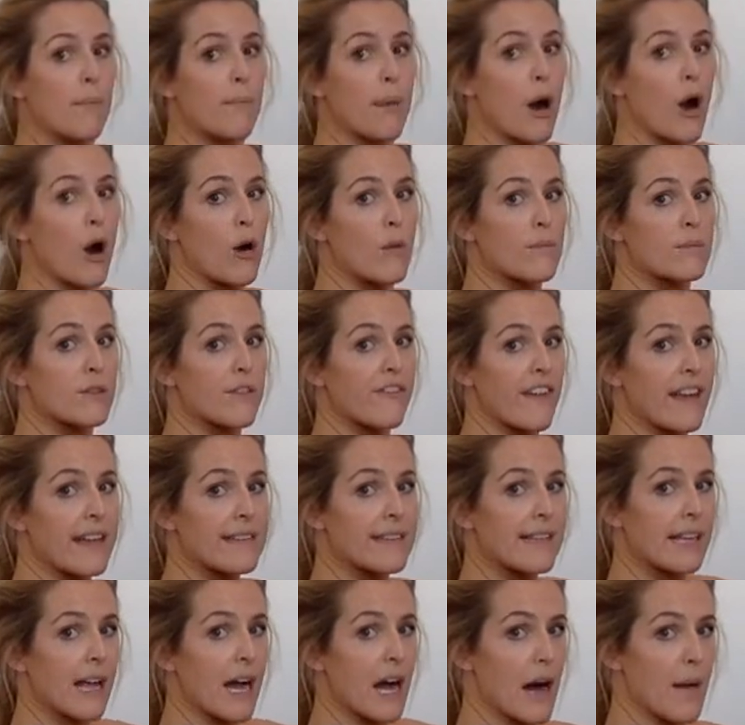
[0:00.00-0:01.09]
Palms are
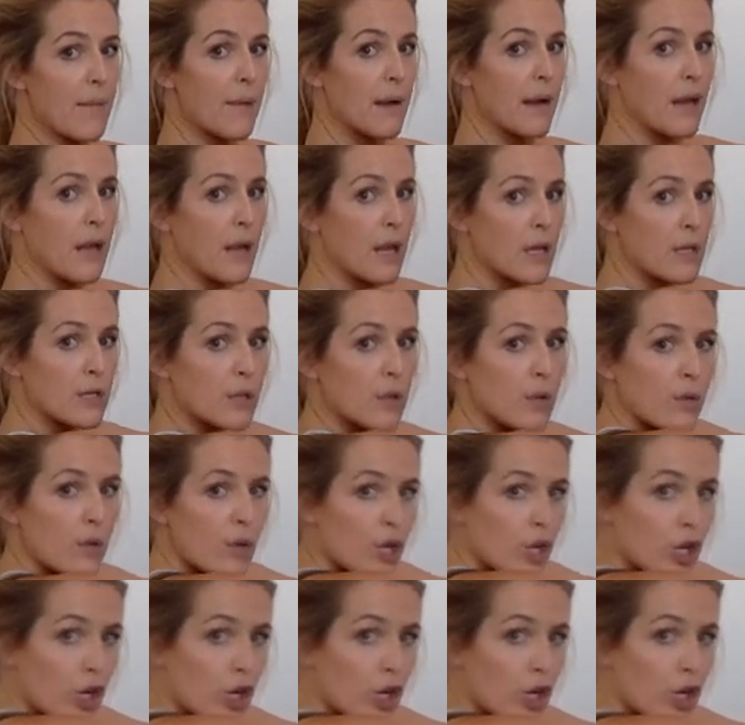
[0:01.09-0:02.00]
facing up. So